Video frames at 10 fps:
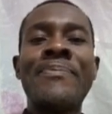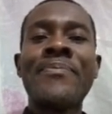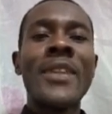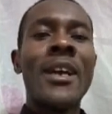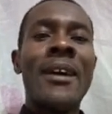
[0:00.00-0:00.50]

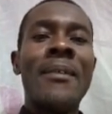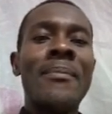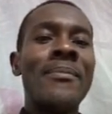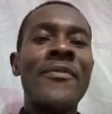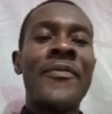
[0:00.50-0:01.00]
You have
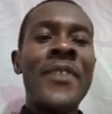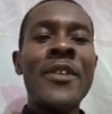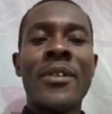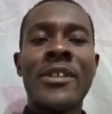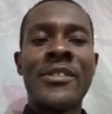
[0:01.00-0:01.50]
Fasciola
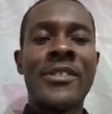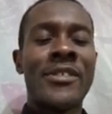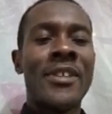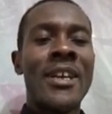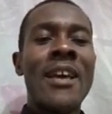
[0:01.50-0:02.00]

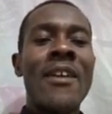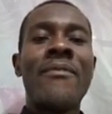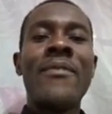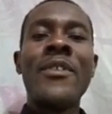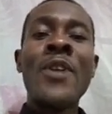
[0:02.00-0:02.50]
hepatica, you
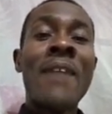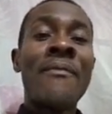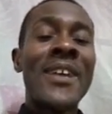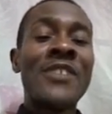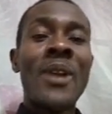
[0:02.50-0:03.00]
have
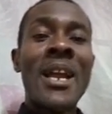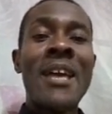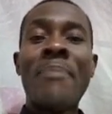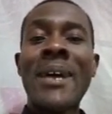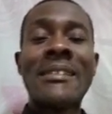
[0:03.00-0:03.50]
Fasciola
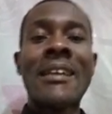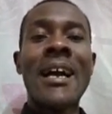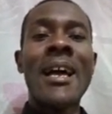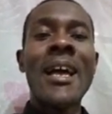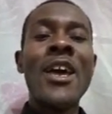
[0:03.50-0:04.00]
gigantica,
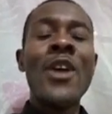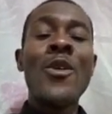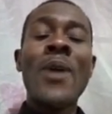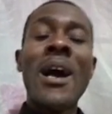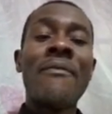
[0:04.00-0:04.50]

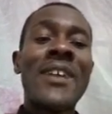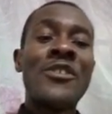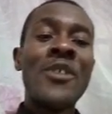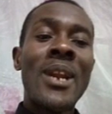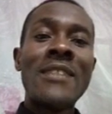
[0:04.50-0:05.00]
and so many
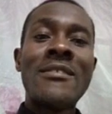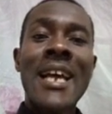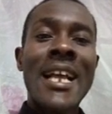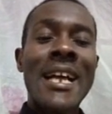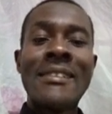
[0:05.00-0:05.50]
other ones.
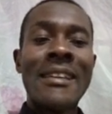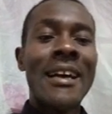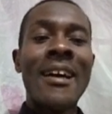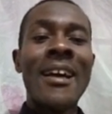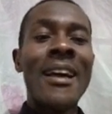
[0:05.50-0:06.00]
They
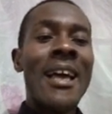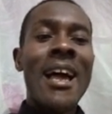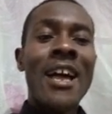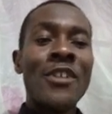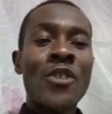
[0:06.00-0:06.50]
all
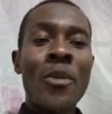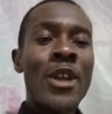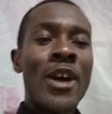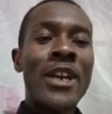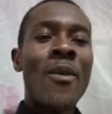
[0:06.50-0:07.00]
belong to the
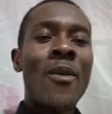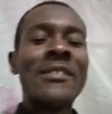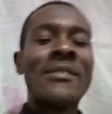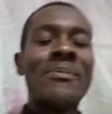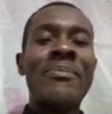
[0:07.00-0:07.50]
common
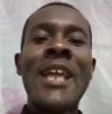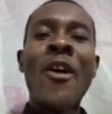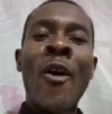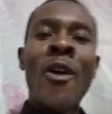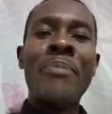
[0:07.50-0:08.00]

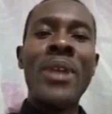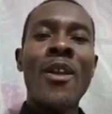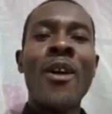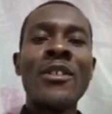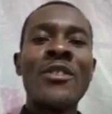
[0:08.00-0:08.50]
name of a
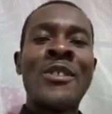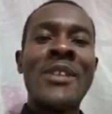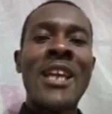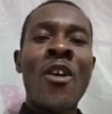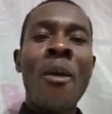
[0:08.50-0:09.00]

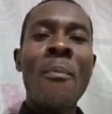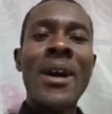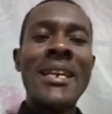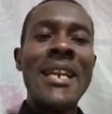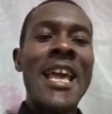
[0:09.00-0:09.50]
parasitic
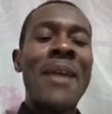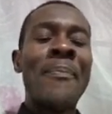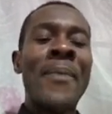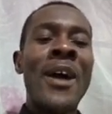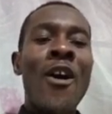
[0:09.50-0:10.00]
flatworm
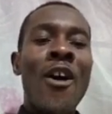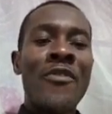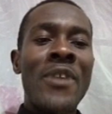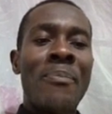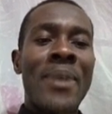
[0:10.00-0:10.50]
called
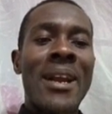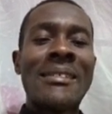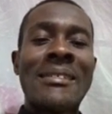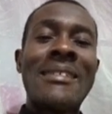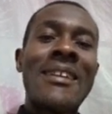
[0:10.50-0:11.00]
flukes.